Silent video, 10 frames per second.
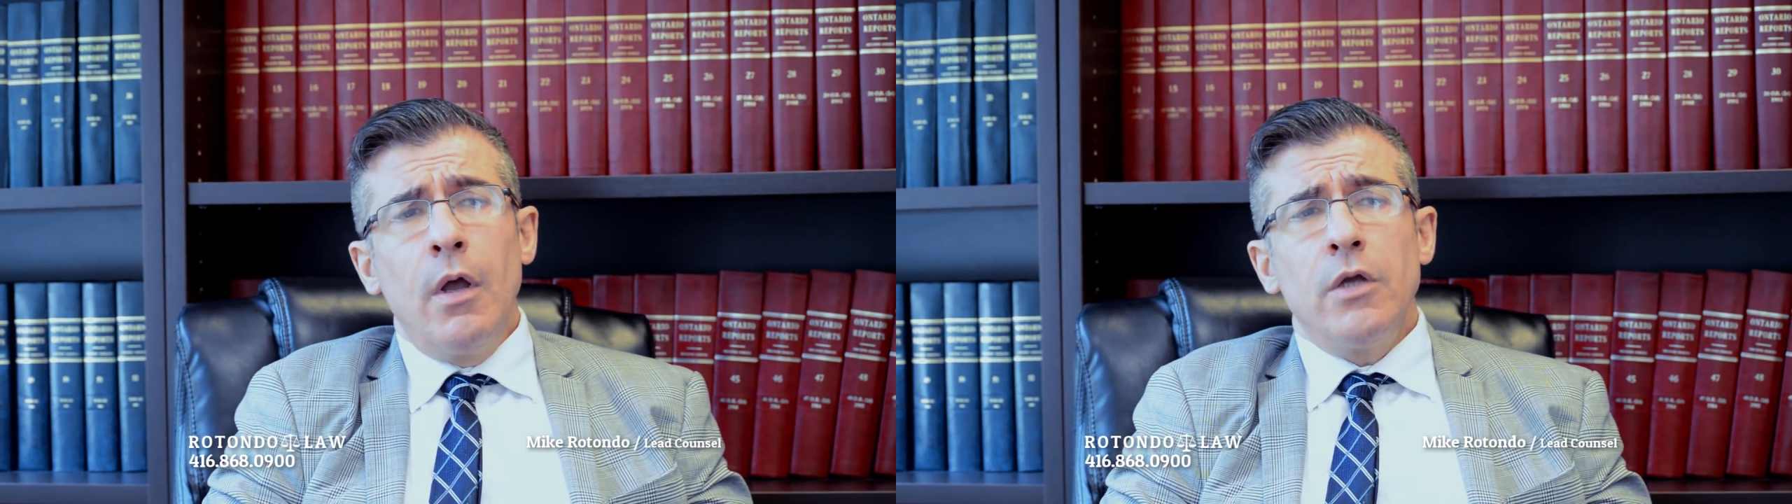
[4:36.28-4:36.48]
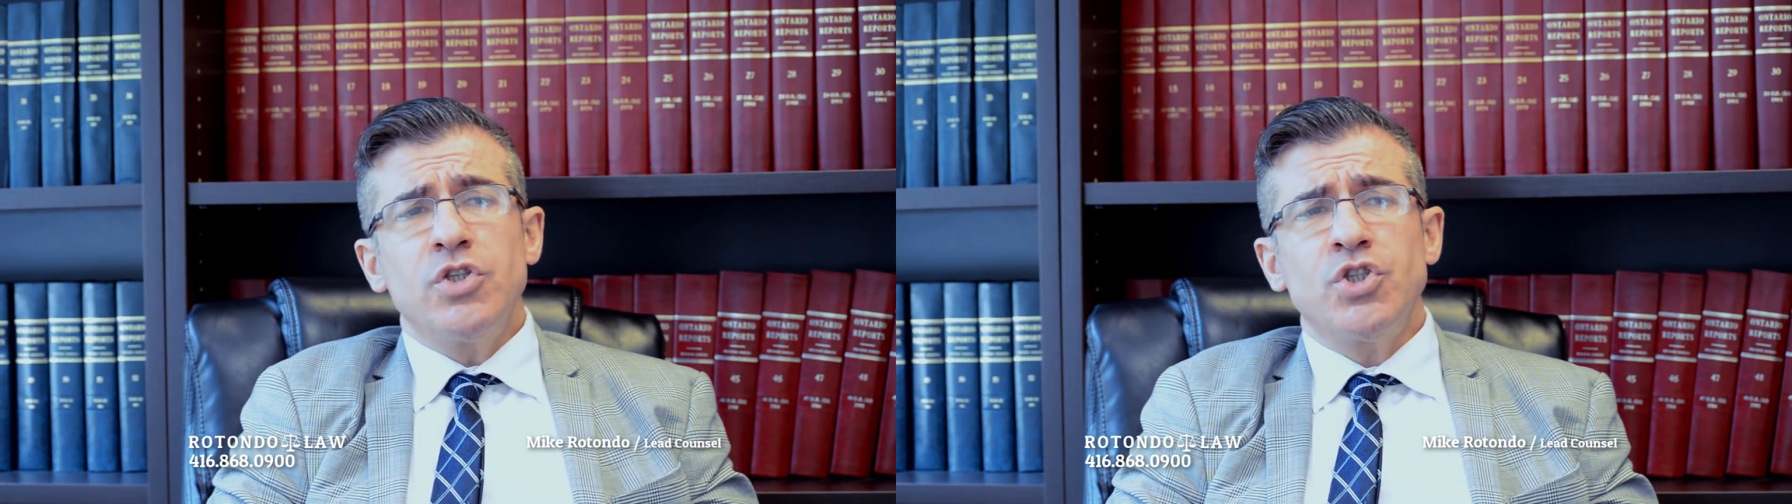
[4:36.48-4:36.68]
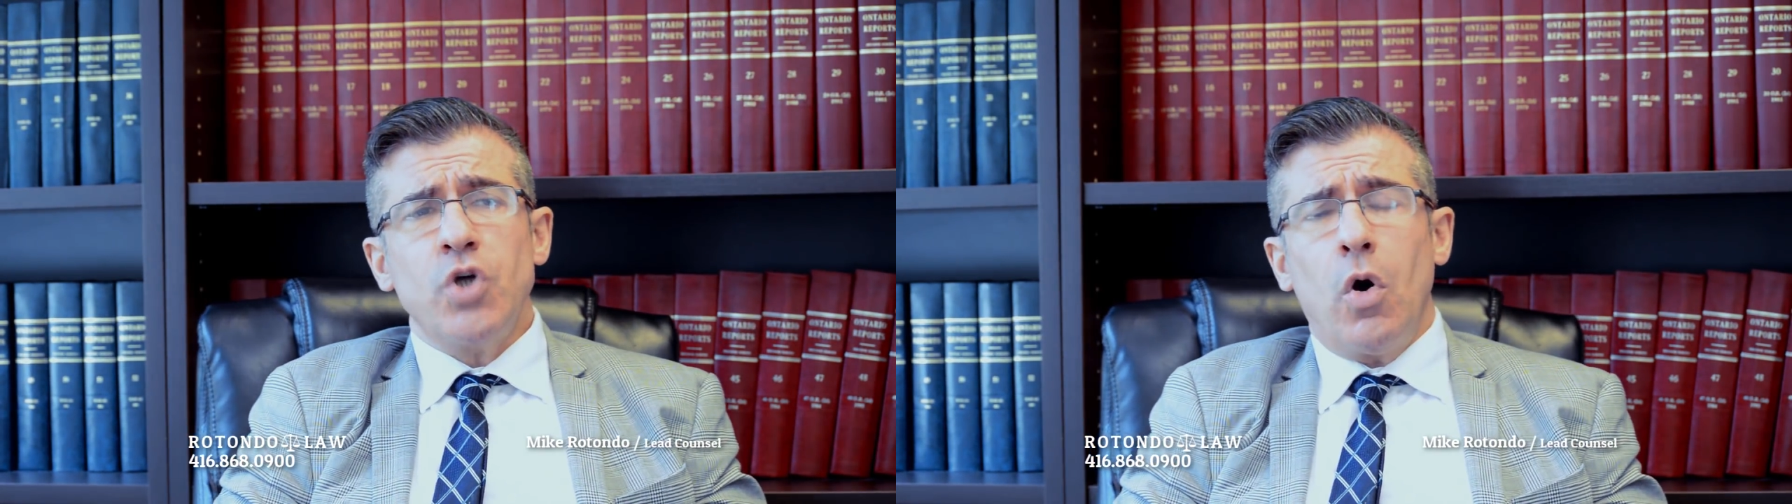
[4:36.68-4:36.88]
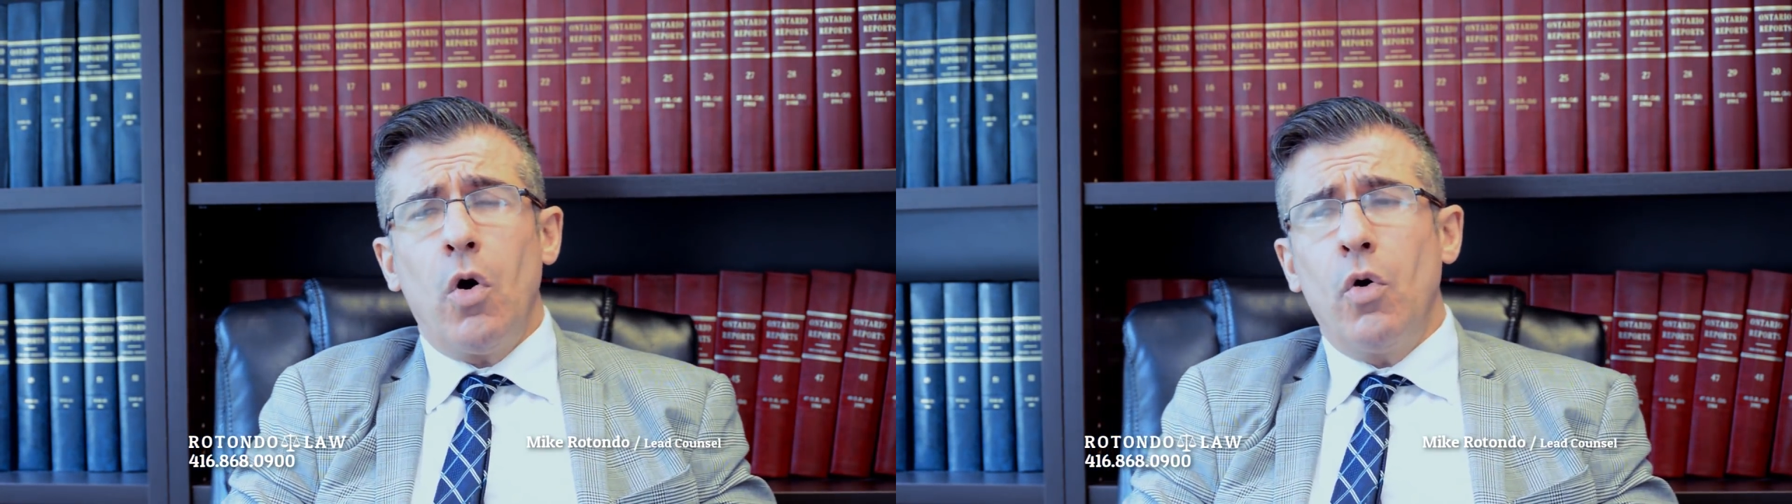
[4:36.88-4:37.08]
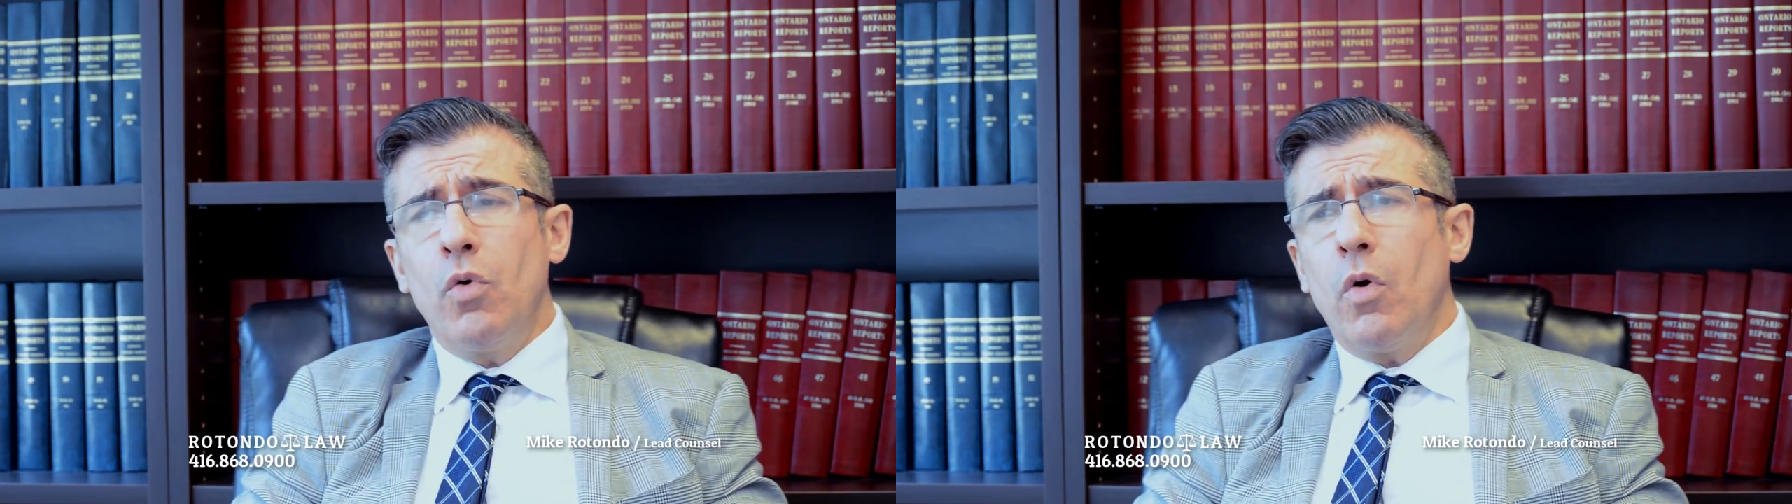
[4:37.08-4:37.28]

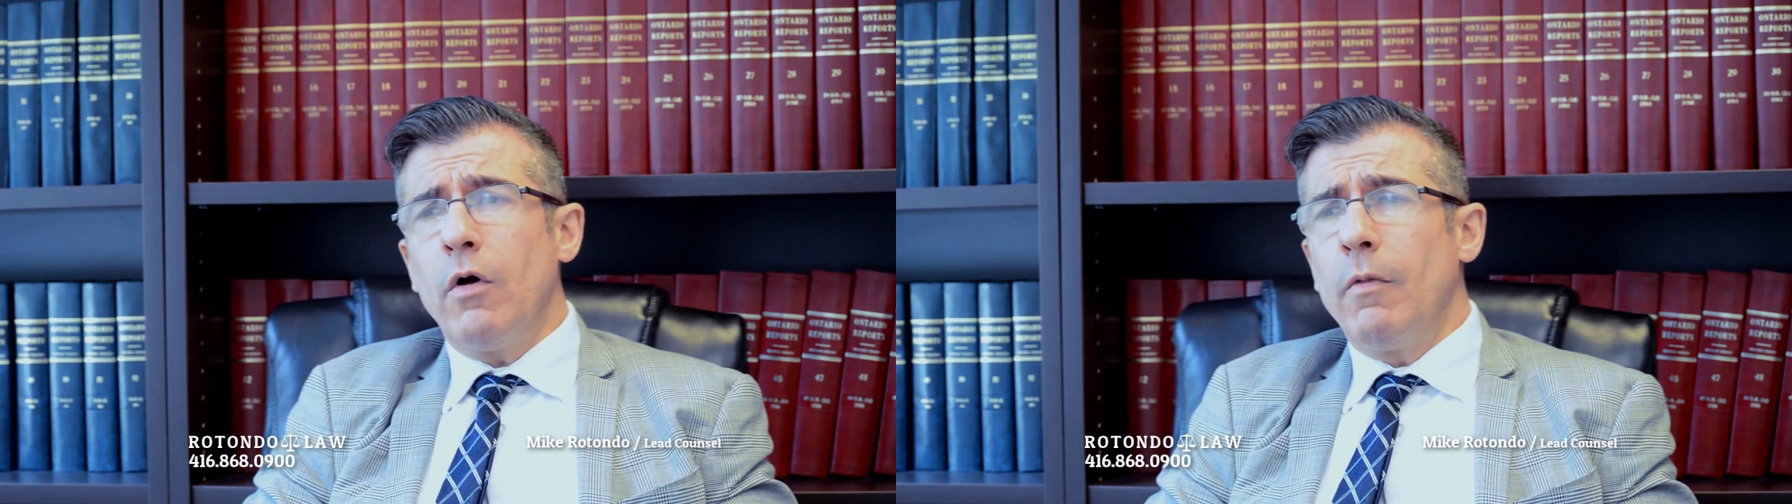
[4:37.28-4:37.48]
So